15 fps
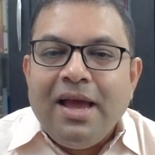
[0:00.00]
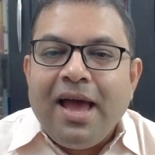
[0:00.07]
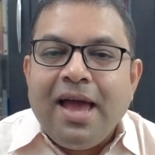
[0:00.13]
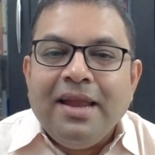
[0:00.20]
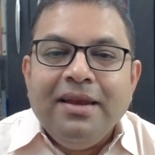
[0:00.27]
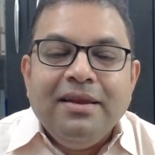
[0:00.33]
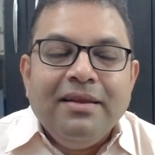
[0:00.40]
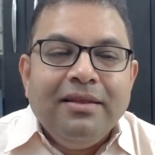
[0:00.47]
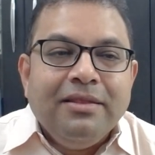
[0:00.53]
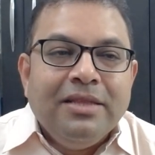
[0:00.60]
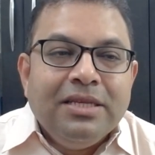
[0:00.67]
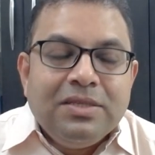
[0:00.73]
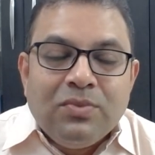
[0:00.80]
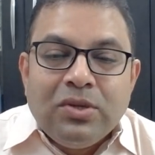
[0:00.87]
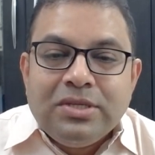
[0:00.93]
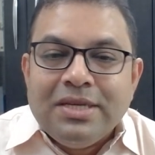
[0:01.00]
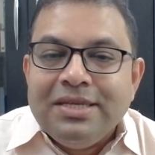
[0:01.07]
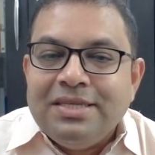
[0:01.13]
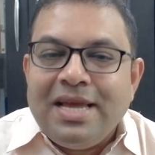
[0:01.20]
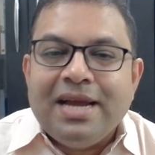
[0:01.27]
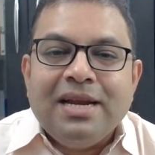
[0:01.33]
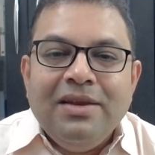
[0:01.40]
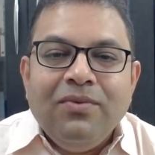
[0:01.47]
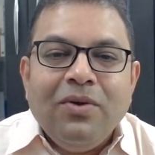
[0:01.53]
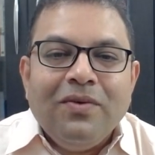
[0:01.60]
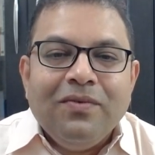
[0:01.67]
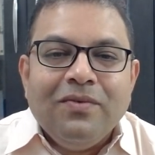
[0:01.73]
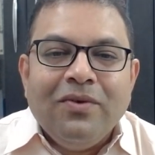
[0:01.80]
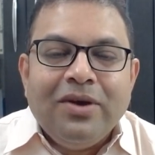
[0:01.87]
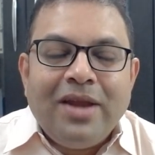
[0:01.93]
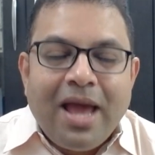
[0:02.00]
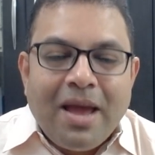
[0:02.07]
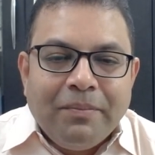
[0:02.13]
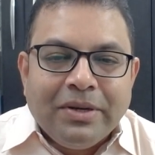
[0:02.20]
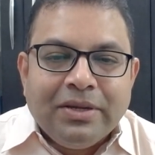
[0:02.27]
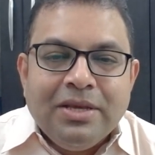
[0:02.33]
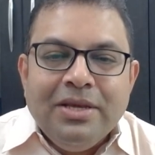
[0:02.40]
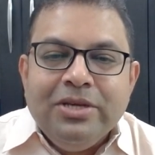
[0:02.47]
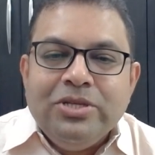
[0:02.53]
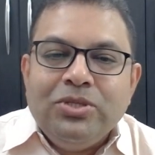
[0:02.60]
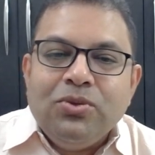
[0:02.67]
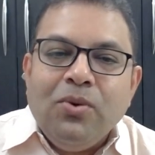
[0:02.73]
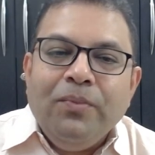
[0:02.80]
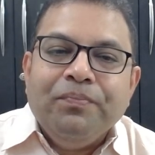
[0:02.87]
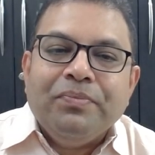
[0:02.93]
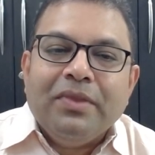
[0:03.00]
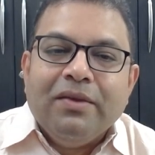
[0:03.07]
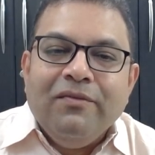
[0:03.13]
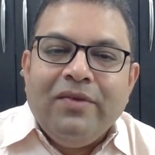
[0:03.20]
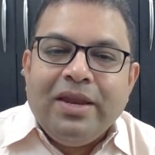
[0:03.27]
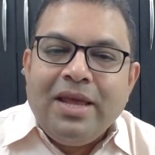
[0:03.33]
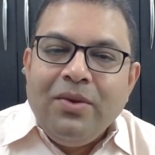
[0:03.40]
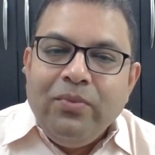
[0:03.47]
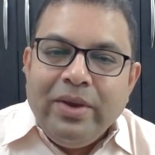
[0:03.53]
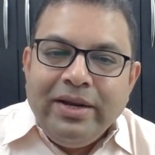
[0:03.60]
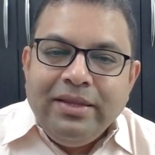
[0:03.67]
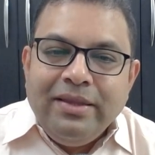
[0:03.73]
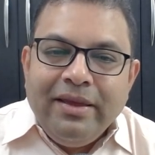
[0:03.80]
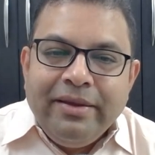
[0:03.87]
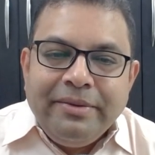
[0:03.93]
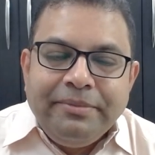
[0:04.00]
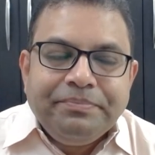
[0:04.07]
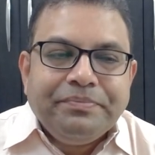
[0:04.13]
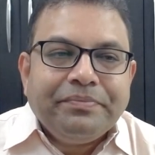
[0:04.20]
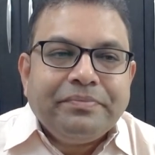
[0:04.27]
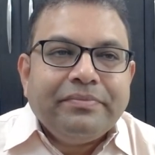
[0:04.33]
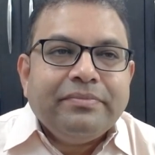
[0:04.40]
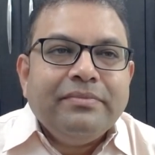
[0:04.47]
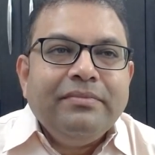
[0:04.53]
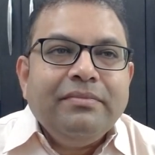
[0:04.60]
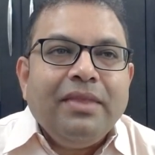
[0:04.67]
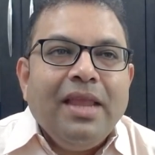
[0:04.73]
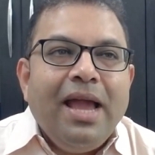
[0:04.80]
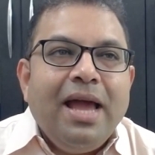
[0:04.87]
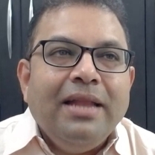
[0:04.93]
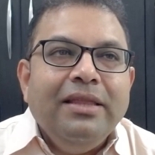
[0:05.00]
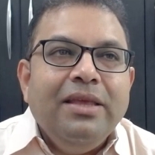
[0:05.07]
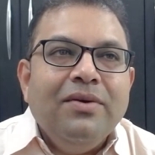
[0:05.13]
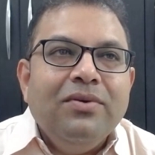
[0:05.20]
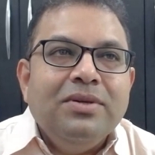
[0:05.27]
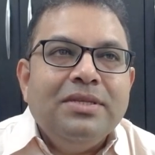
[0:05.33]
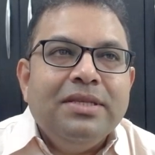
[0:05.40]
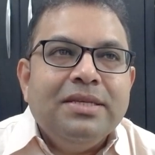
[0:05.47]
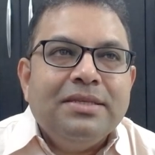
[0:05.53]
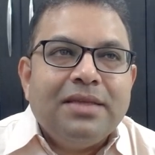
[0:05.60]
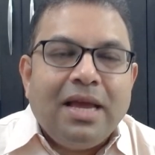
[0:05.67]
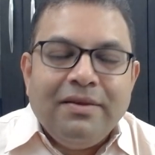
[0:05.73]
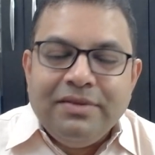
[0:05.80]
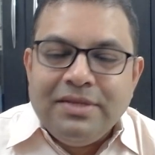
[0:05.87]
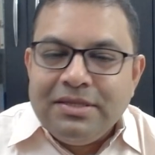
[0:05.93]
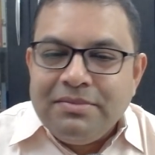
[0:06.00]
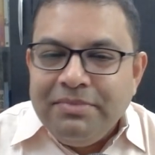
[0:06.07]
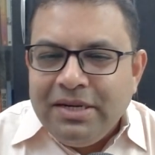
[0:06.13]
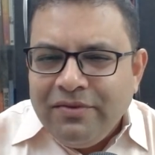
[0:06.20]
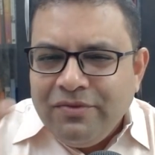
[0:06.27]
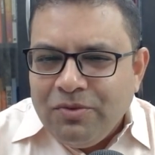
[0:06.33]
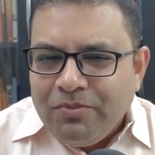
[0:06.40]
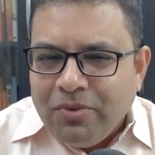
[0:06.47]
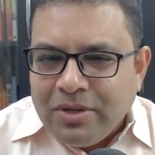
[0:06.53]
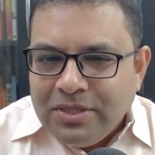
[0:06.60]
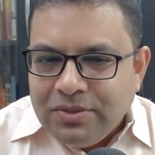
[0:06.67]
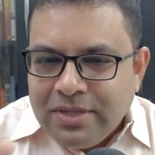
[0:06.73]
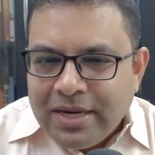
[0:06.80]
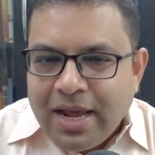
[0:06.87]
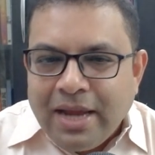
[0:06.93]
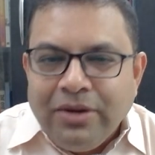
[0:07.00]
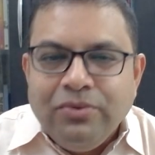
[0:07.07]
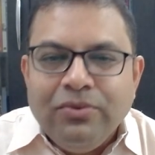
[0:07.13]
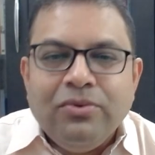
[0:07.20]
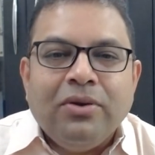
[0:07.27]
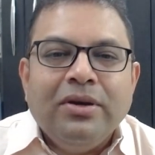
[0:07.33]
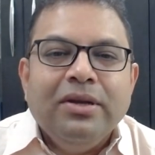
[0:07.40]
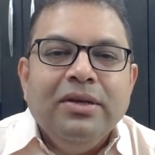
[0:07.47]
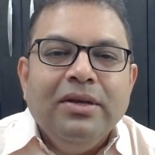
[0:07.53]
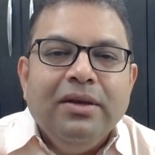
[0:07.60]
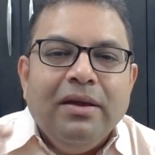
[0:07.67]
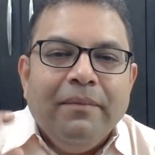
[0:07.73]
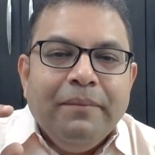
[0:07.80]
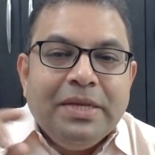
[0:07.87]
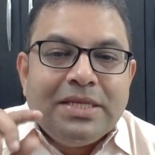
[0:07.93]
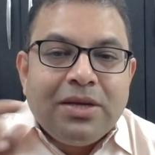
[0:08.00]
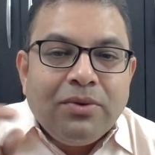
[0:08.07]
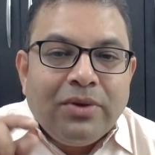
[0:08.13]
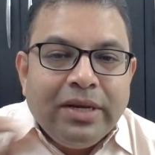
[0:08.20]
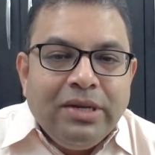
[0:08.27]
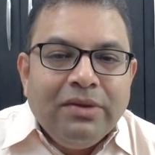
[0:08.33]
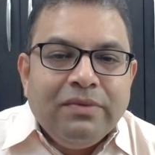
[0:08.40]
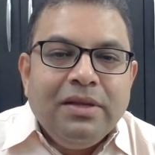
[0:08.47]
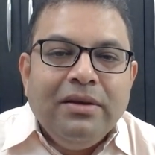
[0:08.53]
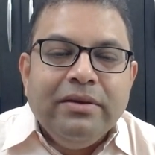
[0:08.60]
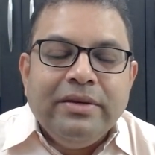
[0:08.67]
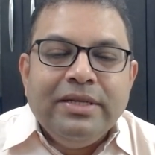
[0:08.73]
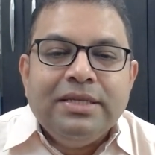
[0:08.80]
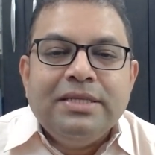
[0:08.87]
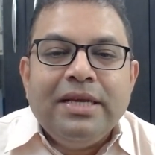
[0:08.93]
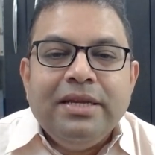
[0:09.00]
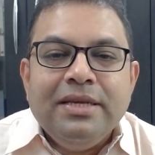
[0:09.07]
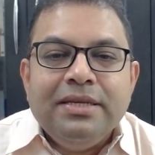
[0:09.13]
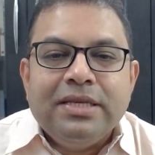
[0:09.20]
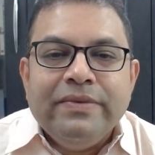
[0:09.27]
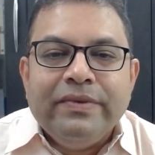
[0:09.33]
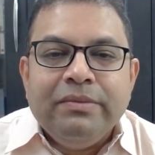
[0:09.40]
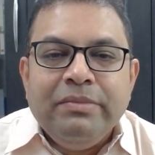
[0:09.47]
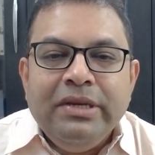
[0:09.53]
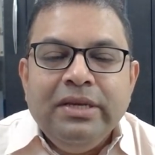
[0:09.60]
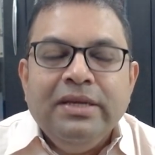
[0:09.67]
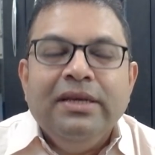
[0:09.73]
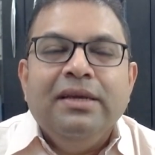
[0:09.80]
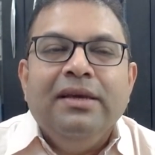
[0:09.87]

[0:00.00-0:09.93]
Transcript: And this was exactly what happened. So when I went there, and there was this, I just made a few points so that I do not miss out any of the learnings that he has given me.